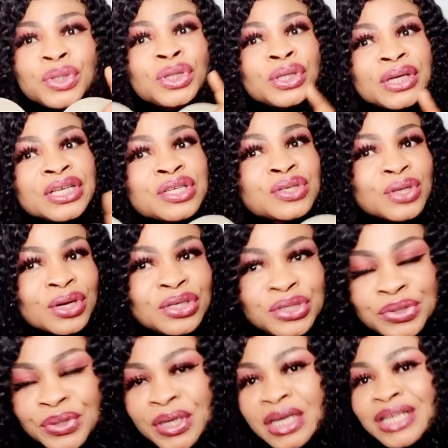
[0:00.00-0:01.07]
3
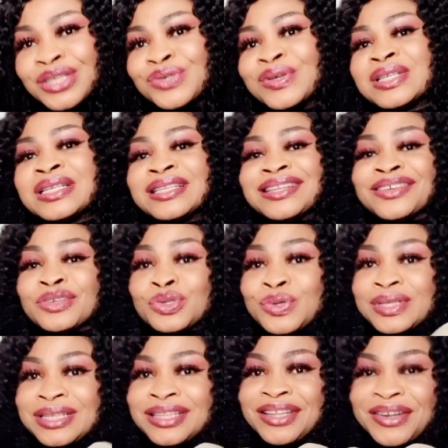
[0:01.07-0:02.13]
surgery in
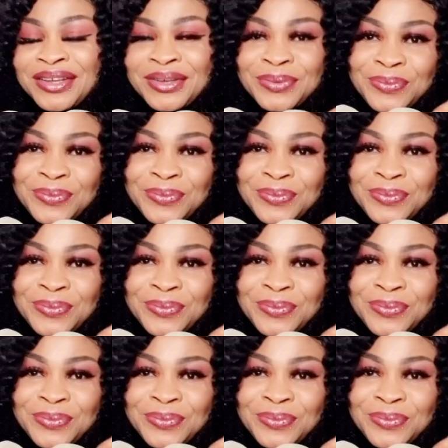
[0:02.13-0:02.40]
2023.